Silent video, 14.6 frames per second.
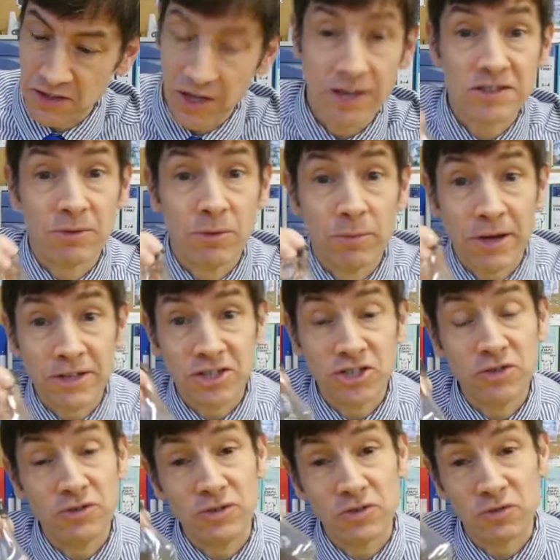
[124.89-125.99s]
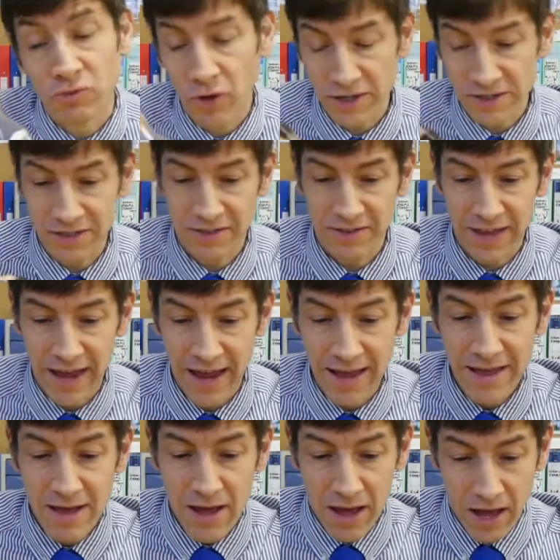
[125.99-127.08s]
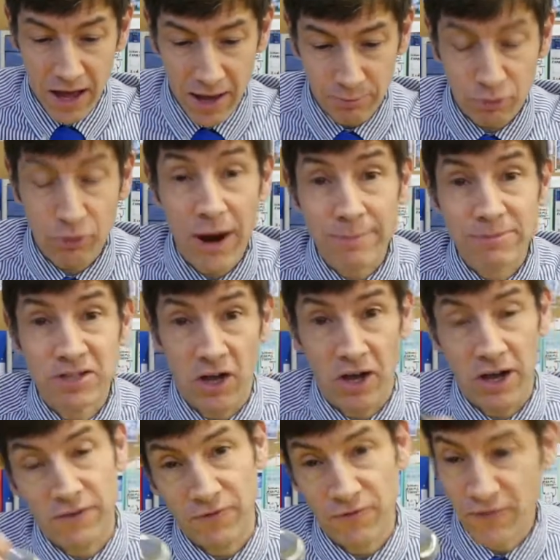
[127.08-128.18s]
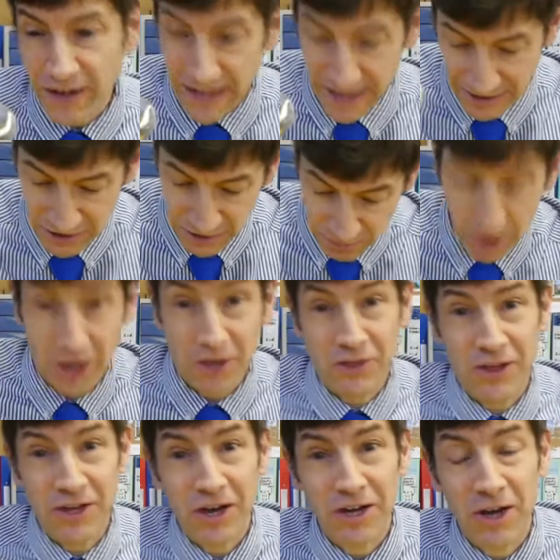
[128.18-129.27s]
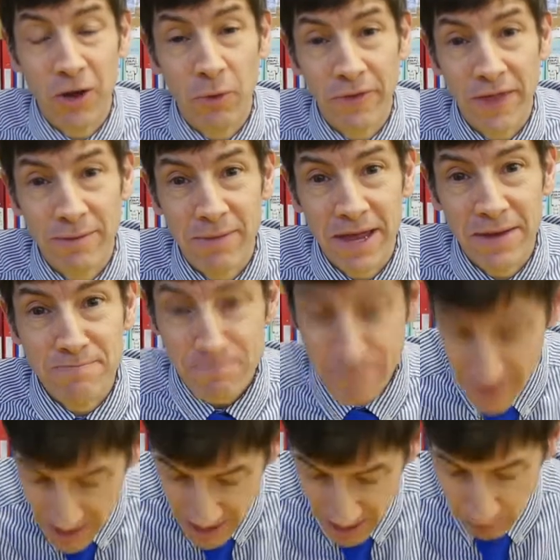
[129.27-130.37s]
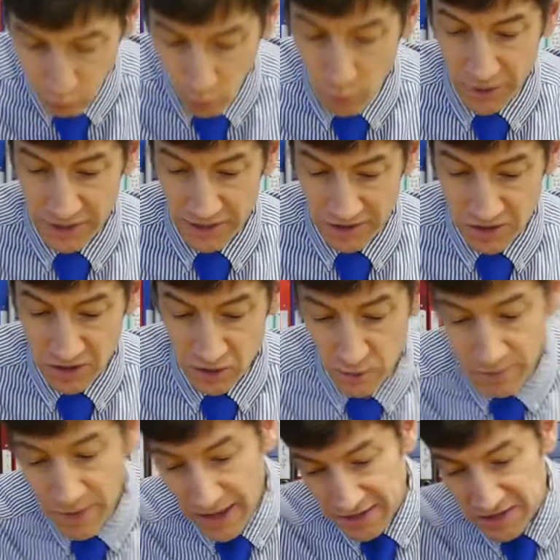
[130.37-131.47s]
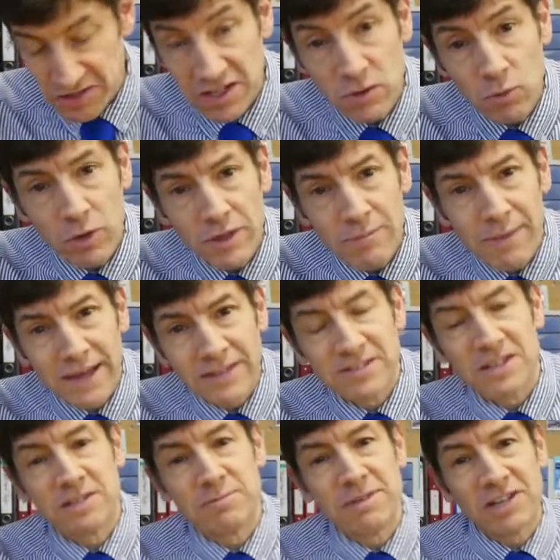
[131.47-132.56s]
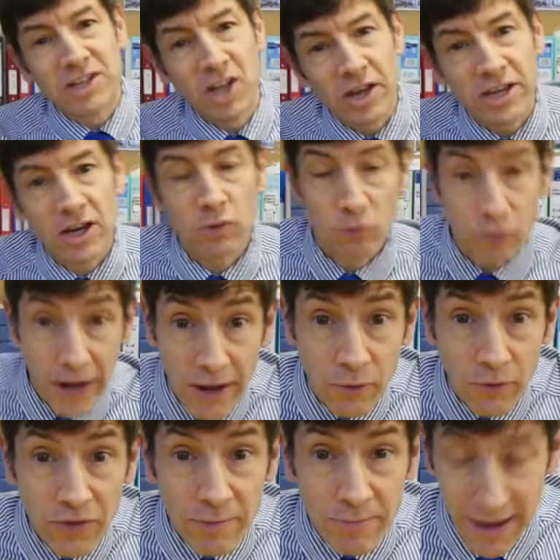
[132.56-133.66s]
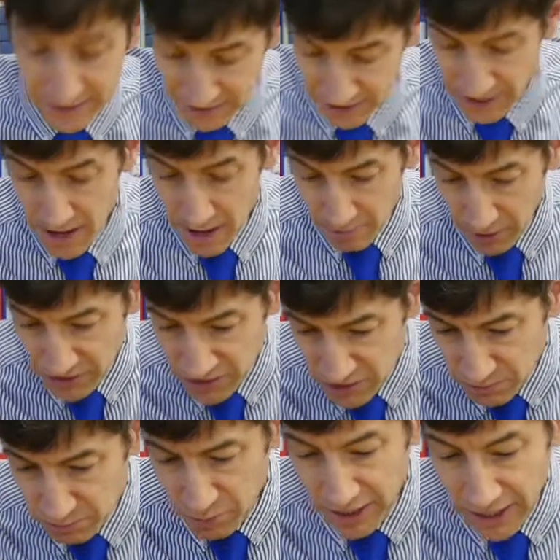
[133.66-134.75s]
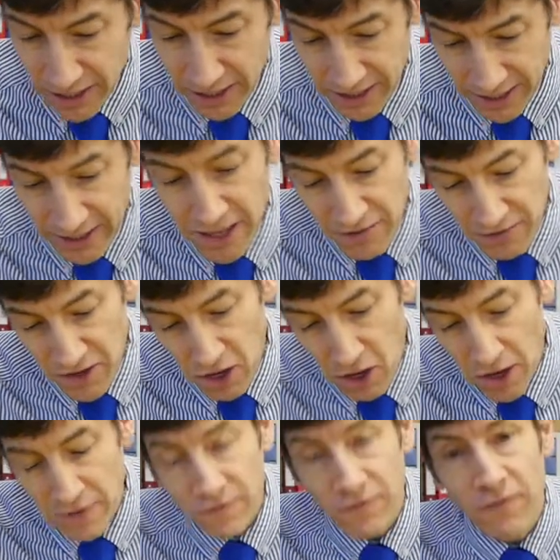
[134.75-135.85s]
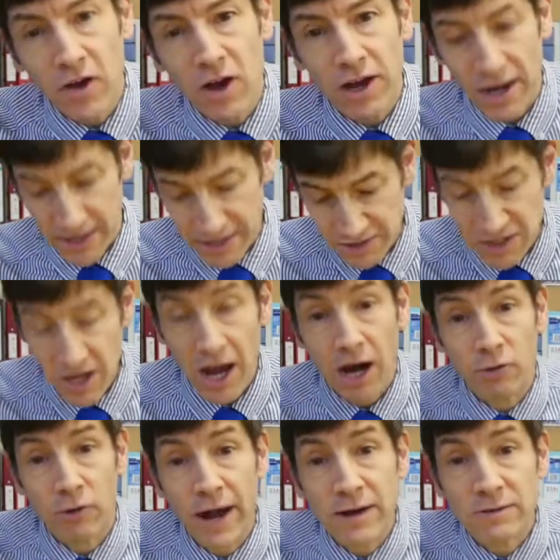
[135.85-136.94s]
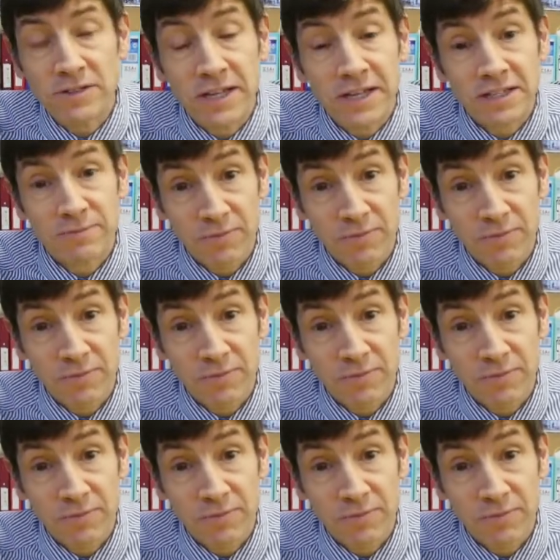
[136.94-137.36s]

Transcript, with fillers: Uh, some of my students write in there uh, perhaps iron fillings, but I think I know what they mean. And what we're going to do is see what the magnetism is like around the magnet by sprinkling the iron filings around it.